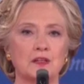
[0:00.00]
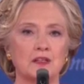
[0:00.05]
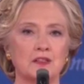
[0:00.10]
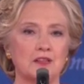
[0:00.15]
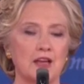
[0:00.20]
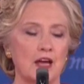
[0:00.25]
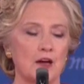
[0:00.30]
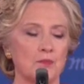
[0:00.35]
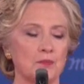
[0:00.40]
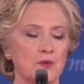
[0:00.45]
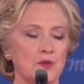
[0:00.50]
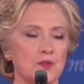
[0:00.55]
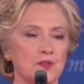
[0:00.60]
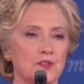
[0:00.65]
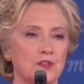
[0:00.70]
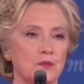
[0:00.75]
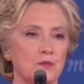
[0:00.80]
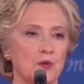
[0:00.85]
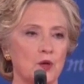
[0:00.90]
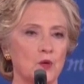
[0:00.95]

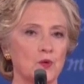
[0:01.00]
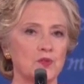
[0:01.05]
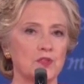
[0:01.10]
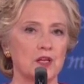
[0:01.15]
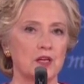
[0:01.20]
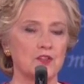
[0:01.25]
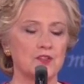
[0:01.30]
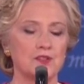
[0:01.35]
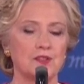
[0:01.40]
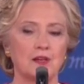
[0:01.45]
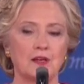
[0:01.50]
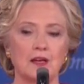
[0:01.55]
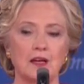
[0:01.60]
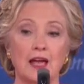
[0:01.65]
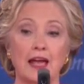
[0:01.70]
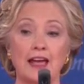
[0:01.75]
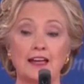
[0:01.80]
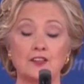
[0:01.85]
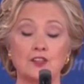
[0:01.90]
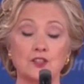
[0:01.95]
examples in both Tulsa
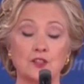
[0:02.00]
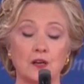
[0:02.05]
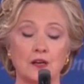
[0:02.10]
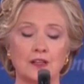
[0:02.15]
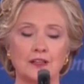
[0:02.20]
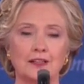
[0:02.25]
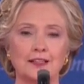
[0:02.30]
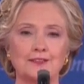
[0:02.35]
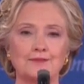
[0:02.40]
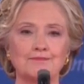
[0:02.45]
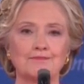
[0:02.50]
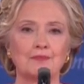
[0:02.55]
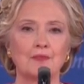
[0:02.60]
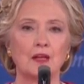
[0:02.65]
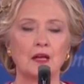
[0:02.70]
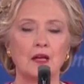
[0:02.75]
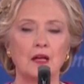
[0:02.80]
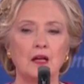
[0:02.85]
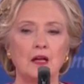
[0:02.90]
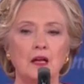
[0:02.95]
and Charlotte.
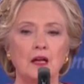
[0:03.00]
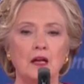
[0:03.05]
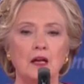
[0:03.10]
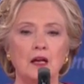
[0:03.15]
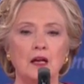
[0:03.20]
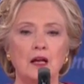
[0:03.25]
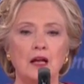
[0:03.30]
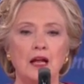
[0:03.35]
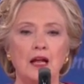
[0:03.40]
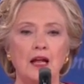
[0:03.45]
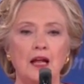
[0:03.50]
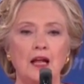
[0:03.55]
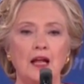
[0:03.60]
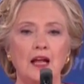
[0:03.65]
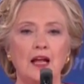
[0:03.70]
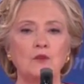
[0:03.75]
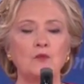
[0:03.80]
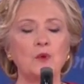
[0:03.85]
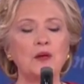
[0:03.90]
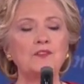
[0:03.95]

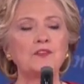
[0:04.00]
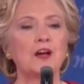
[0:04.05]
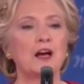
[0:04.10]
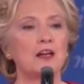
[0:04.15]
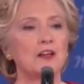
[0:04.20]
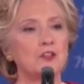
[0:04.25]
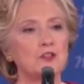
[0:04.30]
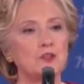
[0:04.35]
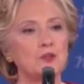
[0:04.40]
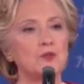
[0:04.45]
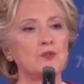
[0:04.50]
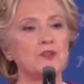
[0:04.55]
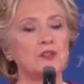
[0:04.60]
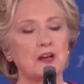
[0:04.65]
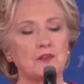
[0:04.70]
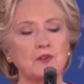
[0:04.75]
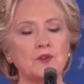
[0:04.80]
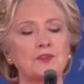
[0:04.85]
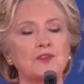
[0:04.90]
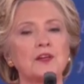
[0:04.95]
And we've got to do
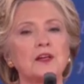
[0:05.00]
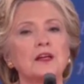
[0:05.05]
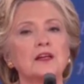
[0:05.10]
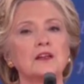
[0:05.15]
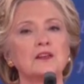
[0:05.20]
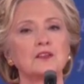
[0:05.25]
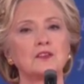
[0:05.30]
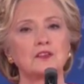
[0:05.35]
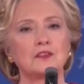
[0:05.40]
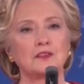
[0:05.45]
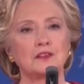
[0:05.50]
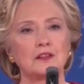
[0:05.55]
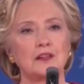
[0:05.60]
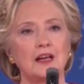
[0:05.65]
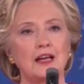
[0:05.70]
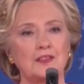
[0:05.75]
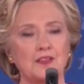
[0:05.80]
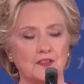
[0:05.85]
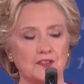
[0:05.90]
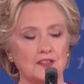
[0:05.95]
several things
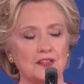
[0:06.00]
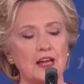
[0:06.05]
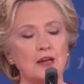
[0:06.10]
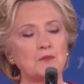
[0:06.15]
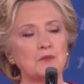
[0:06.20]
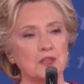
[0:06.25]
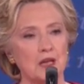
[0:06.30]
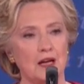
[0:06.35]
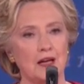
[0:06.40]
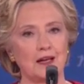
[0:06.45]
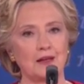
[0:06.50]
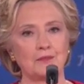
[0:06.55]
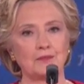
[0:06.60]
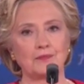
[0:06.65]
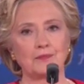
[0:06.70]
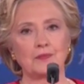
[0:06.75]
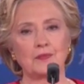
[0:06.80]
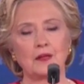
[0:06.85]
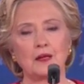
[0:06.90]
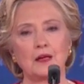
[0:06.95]
at the same time.
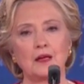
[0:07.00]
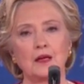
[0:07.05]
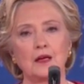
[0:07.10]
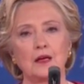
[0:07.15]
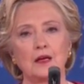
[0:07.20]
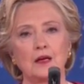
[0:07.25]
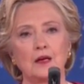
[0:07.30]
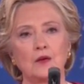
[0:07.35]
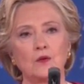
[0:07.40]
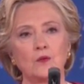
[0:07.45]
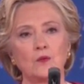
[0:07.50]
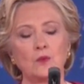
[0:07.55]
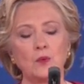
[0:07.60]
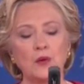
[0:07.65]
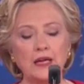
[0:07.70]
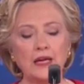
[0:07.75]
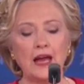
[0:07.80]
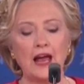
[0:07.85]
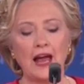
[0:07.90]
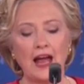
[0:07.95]

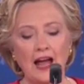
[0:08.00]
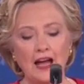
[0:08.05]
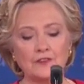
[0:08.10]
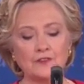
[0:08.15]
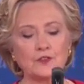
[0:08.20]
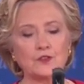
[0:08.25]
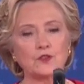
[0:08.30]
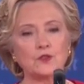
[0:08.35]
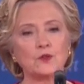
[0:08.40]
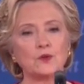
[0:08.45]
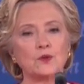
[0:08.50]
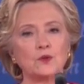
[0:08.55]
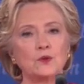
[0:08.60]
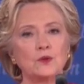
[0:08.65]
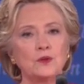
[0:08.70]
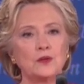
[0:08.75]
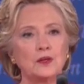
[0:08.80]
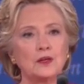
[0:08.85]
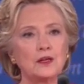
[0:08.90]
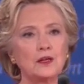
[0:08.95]
We have
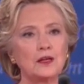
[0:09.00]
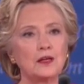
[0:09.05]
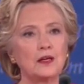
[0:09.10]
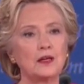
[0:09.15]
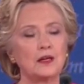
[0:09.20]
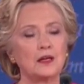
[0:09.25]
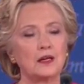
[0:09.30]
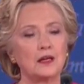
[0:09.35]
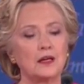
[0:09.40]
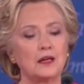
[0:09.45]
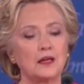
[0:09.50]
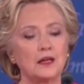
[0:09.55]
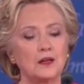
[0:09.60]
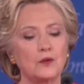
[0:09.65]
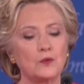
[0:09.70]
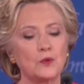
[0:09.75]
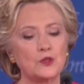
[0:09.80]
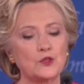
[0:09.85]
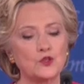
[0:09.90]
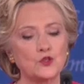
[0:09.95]
to
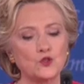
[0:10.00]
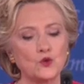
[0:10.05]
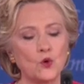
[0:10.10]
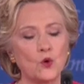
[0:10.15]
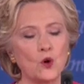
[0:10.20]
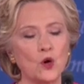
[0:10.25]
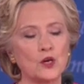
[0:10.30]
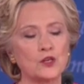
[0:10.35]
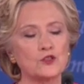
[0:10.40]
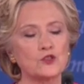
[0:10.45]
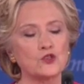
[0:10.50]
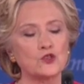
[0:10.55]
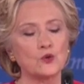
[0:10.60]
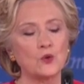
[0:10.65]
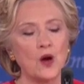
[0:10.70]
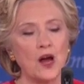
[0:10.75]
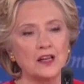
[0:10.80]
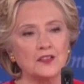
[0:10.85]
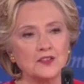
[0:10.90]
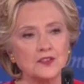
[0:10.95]
restore
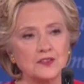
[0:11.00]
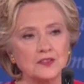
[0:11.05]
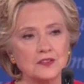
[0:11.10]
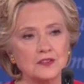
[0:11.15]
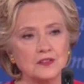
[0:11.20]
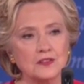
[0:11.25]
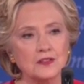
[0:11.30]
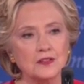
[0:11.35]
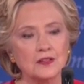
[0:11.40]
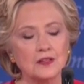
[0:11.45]
trust